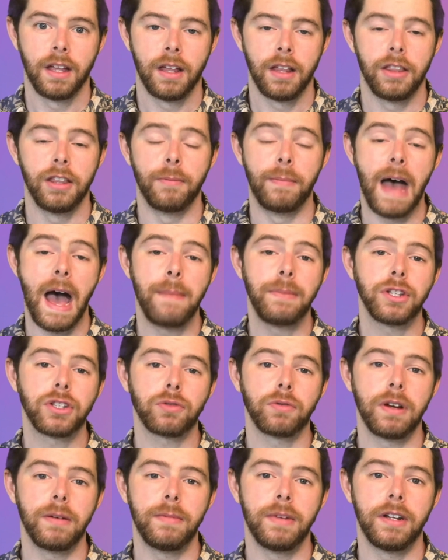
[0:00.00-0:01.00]
The Baptist
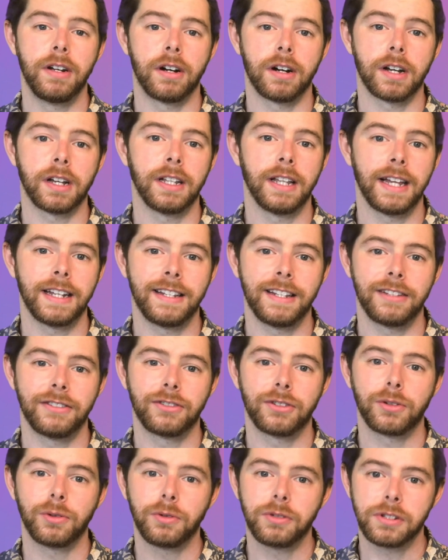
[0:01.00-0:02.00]
women are collecting
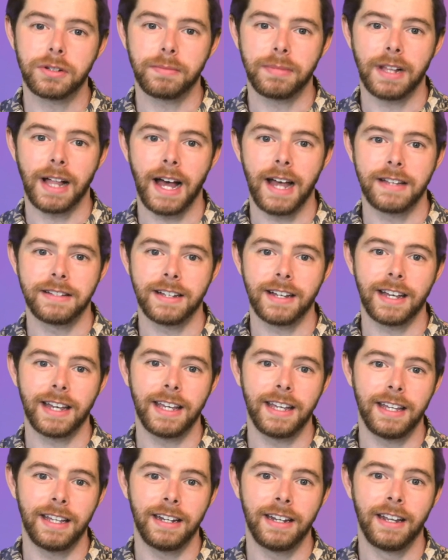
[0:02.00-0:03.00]
school supplies
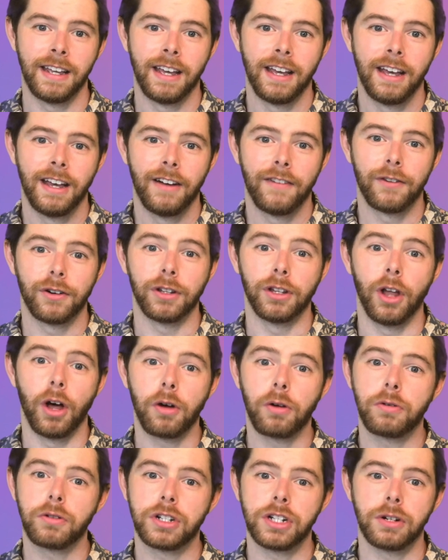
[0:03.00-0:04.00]
again for
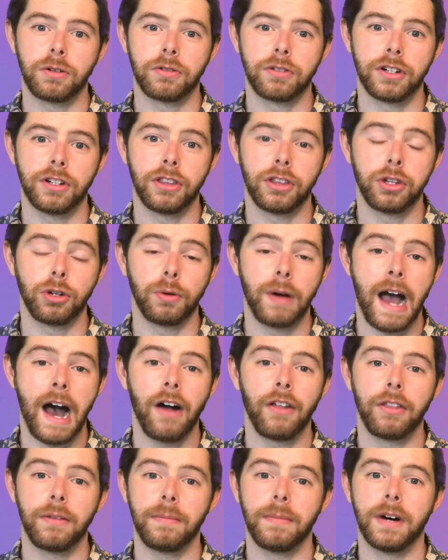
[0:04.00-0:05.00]
local children
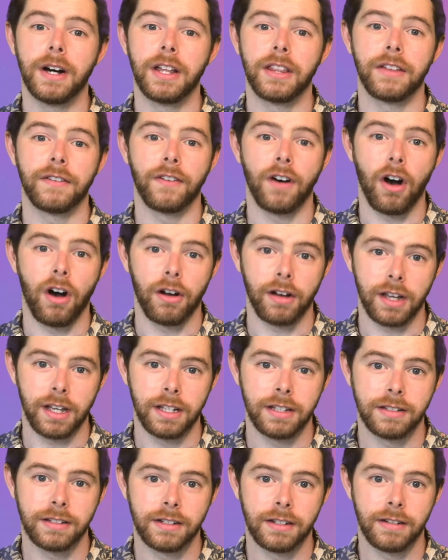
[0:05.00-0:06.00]
throughout the month of
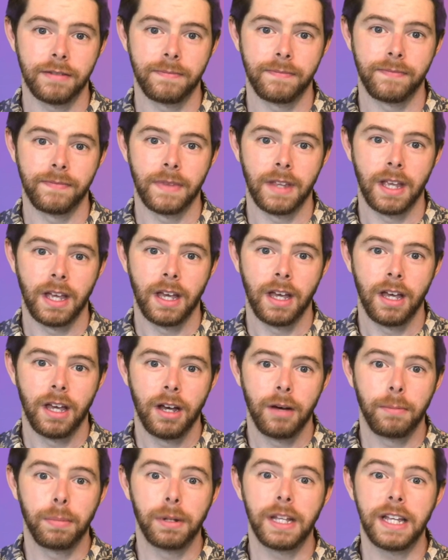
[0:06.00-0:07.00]
August.
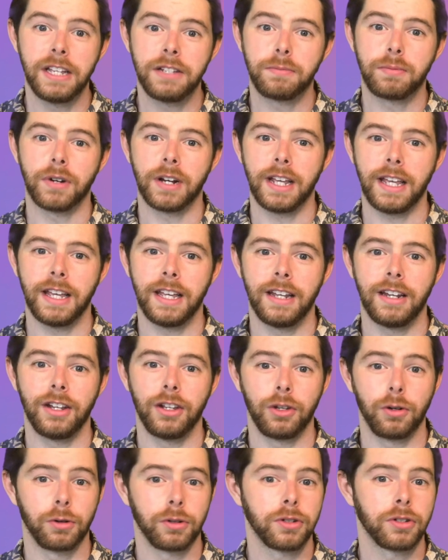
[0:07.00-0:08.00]
Please bring in
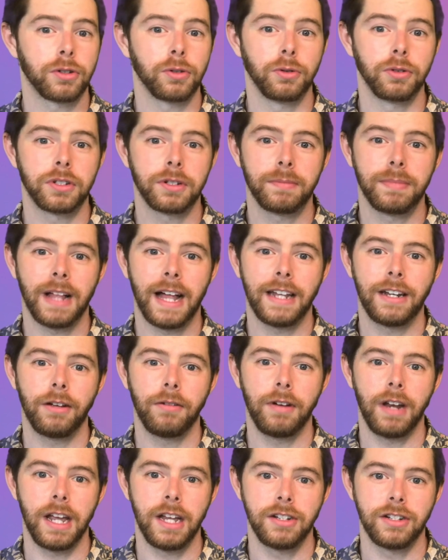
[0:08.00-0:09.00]
your school supply
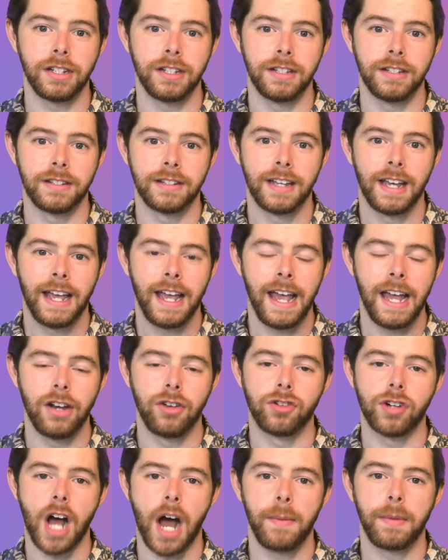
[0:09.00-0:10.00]
donations and
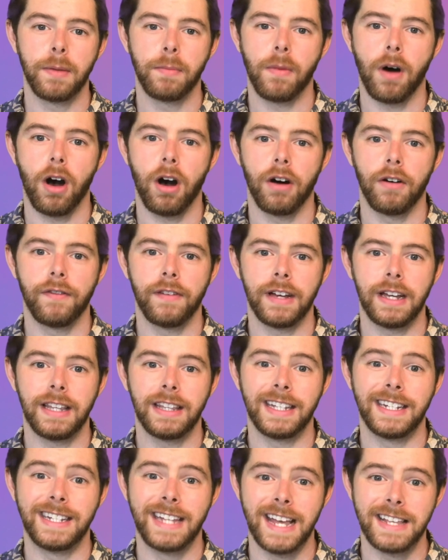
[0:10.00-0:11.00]
drop them off in
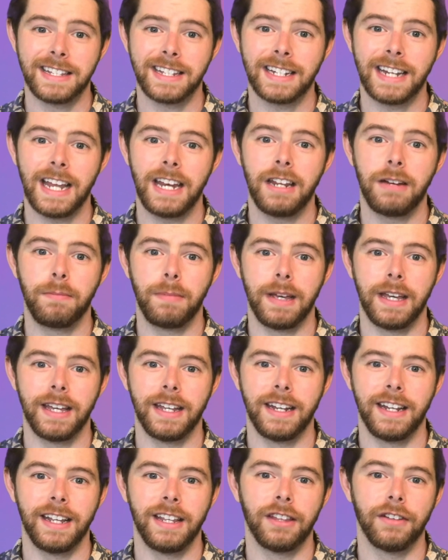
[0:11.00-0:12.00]
the designated
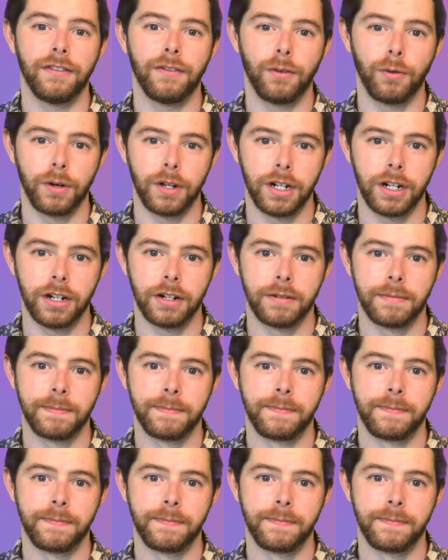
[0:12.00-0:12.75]
bin in the foyer.